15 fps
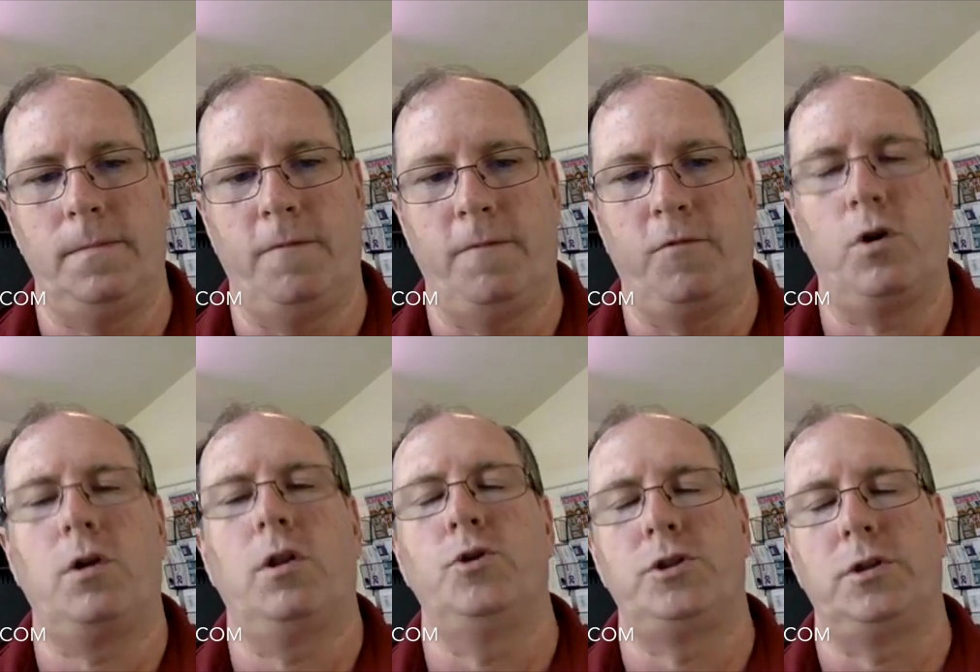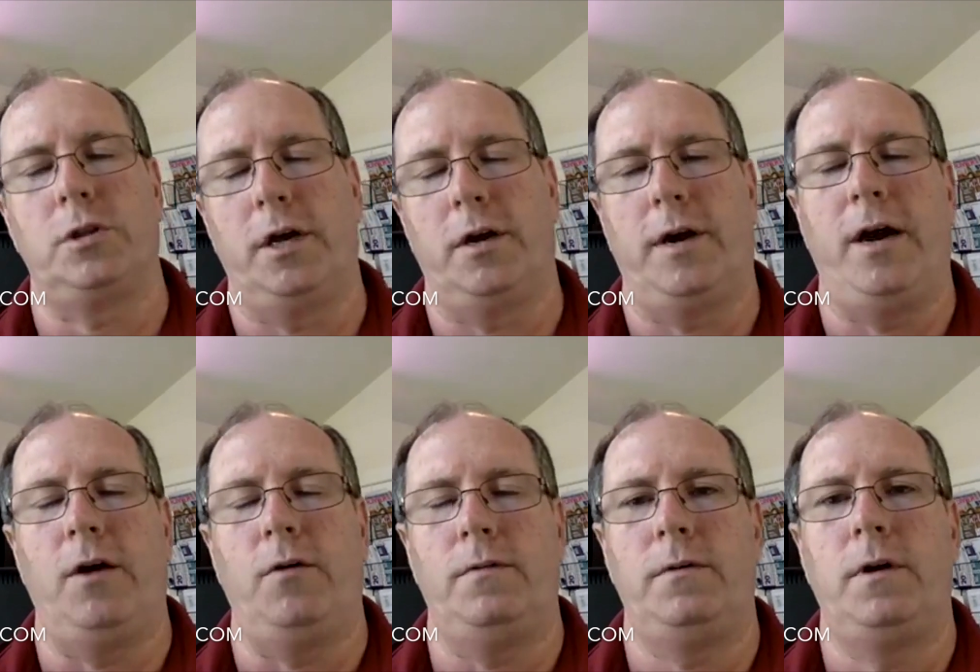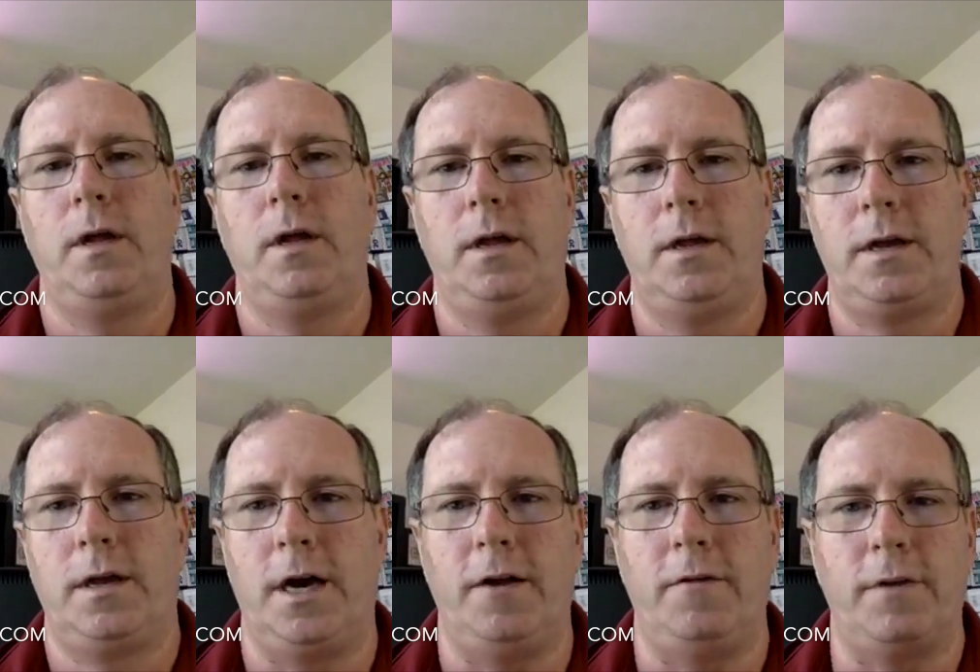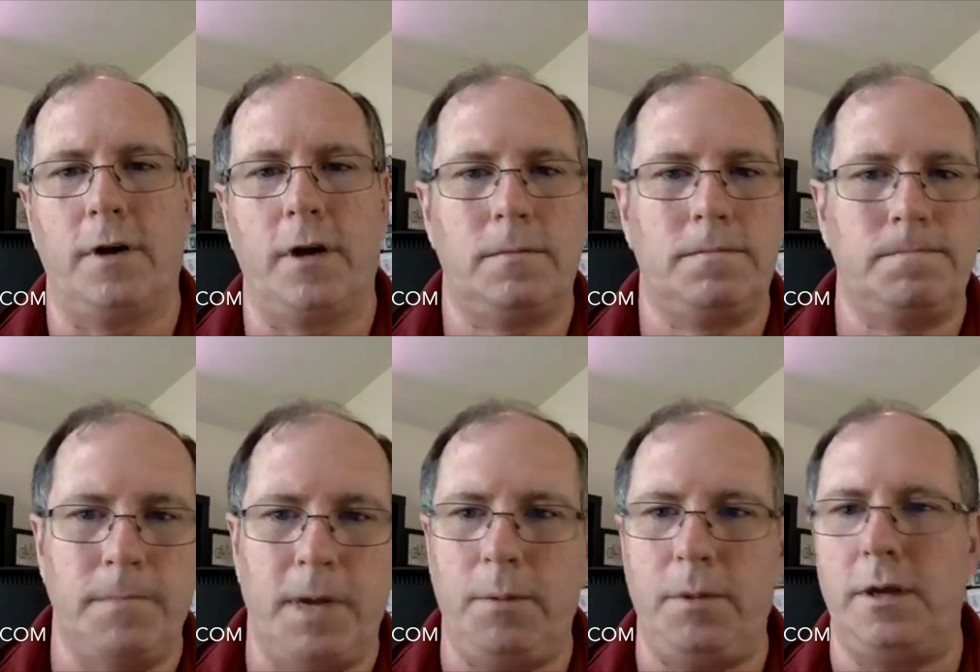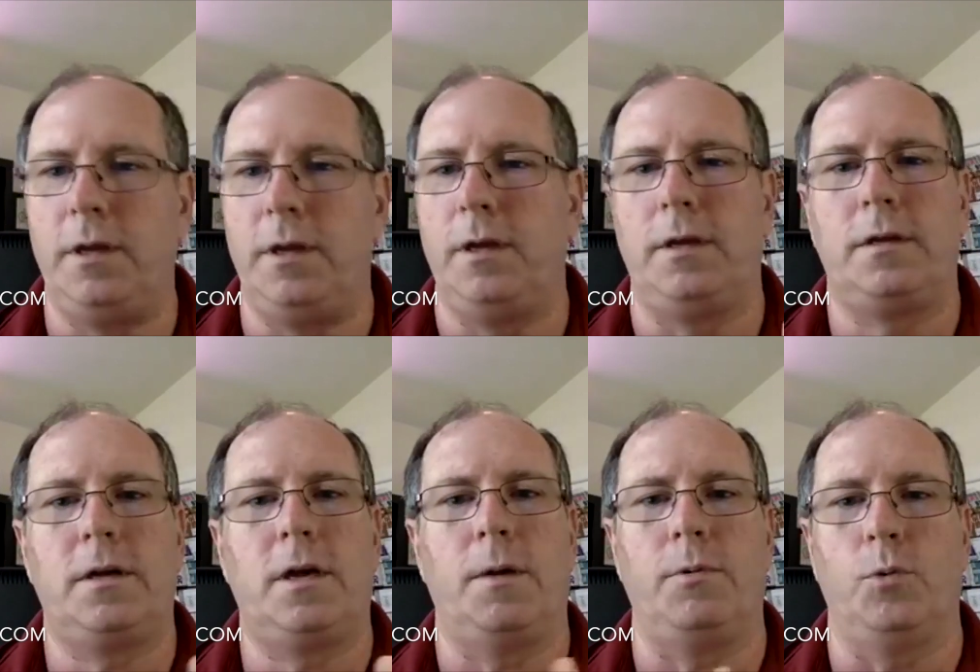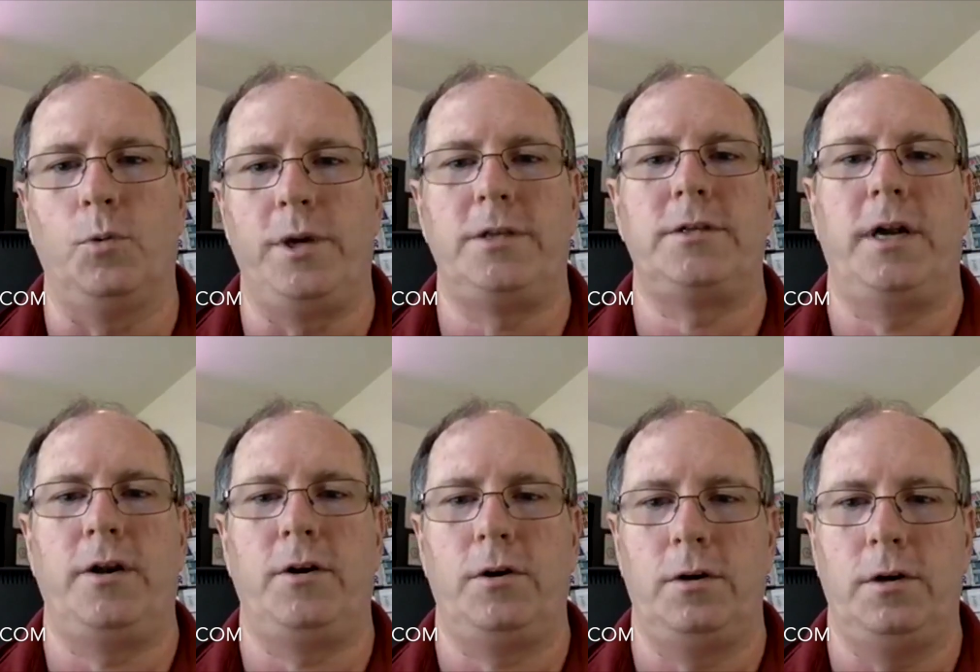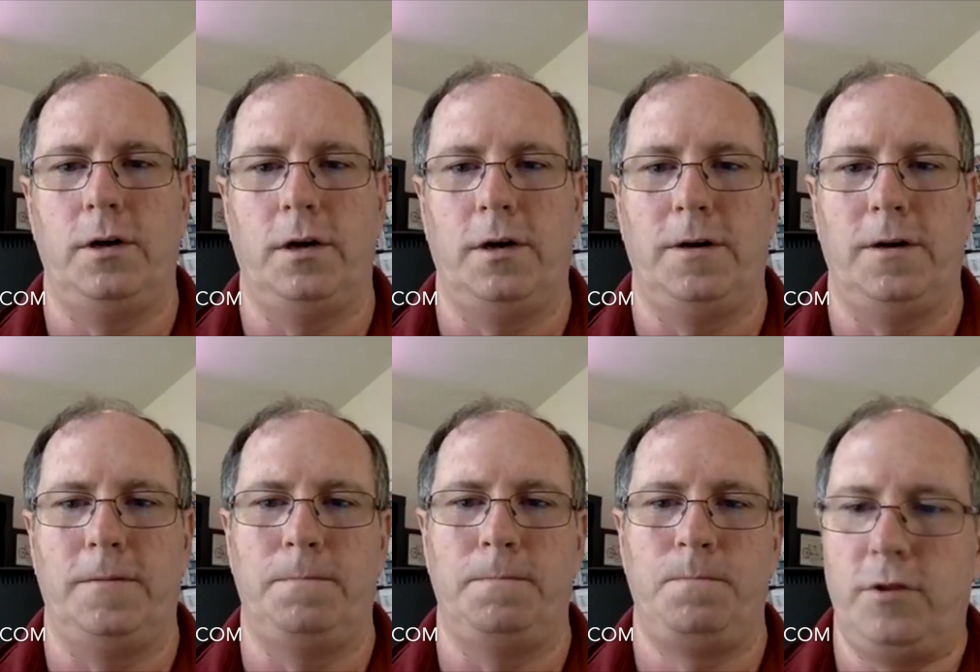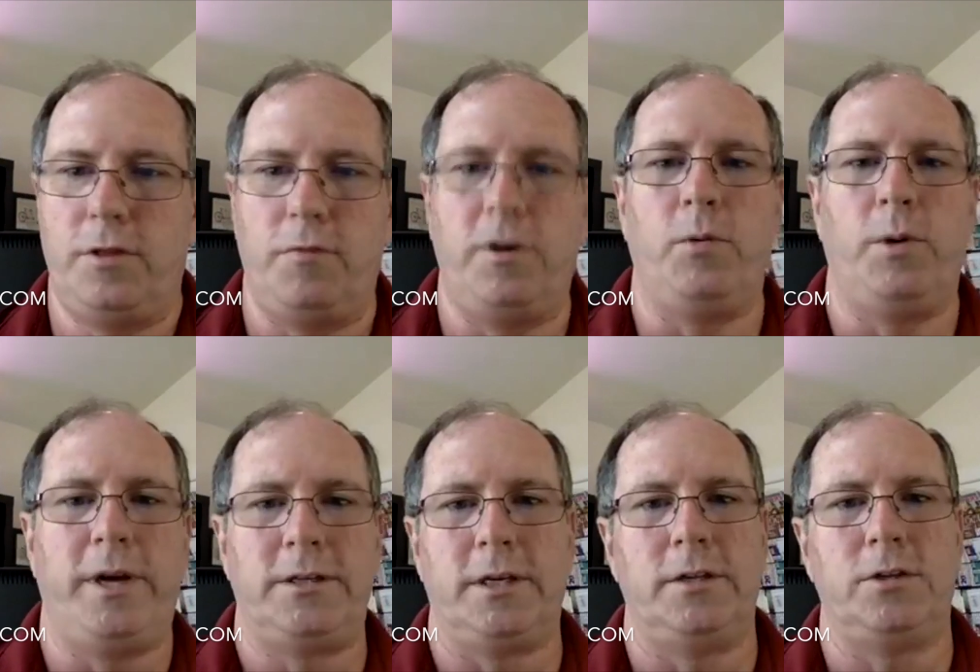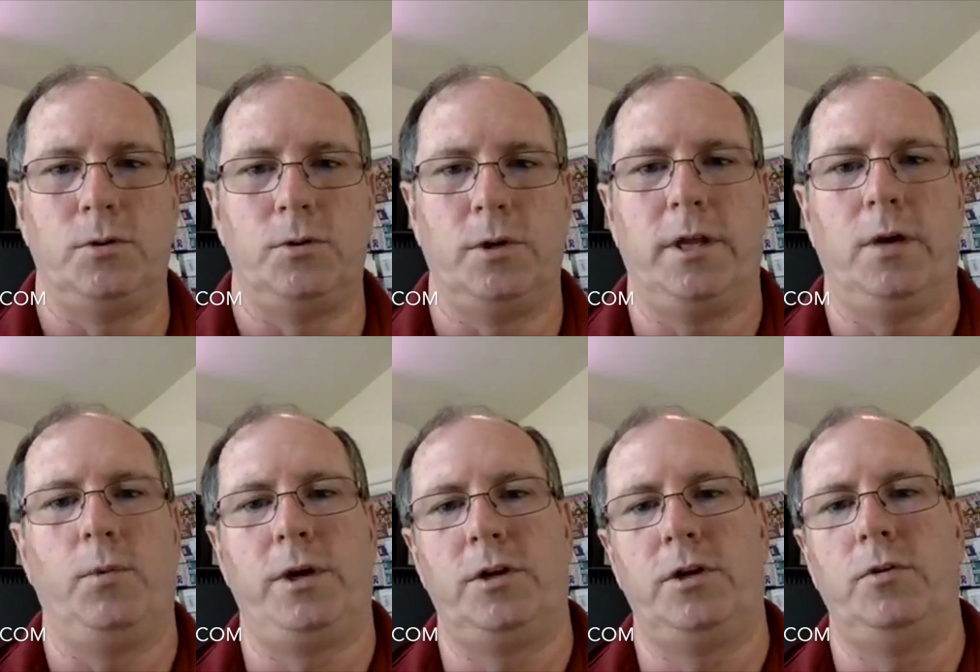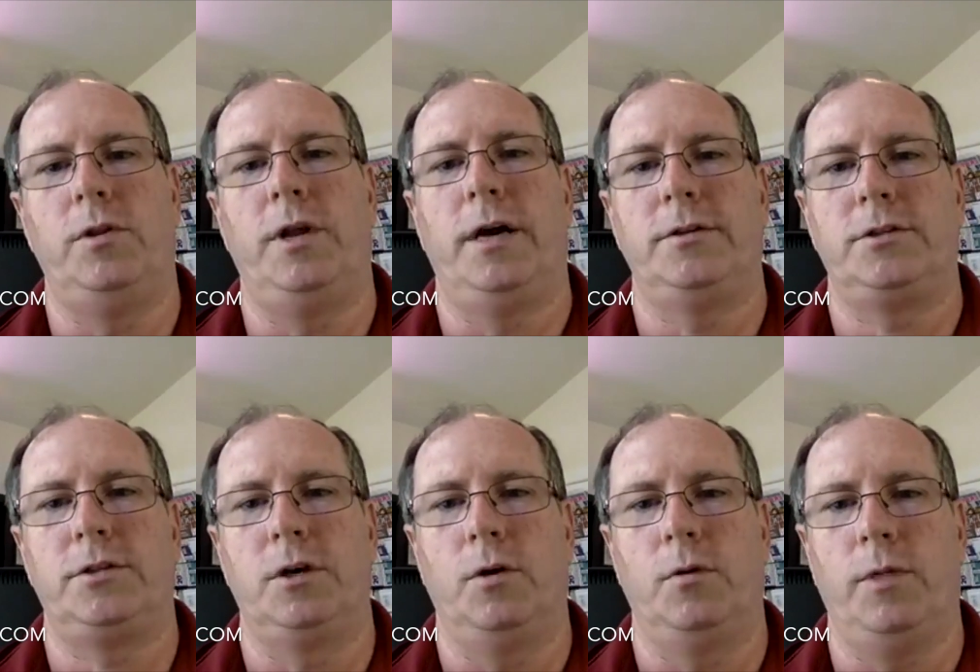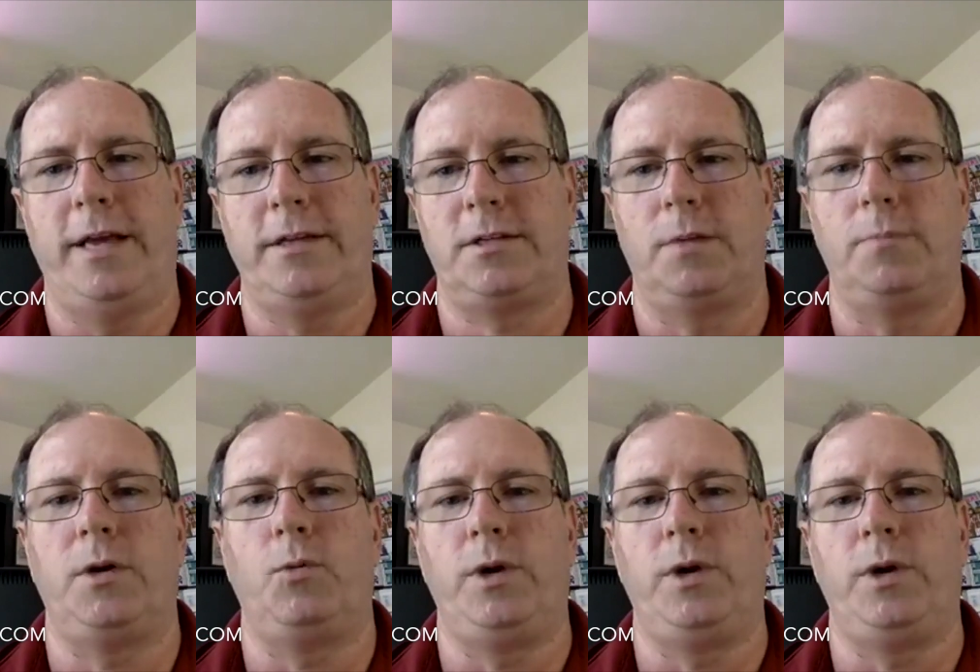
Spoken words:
foreclosure letter out kind of maybe a couple of weeks. And I heard 3 weeks into it that we could do that. So that's something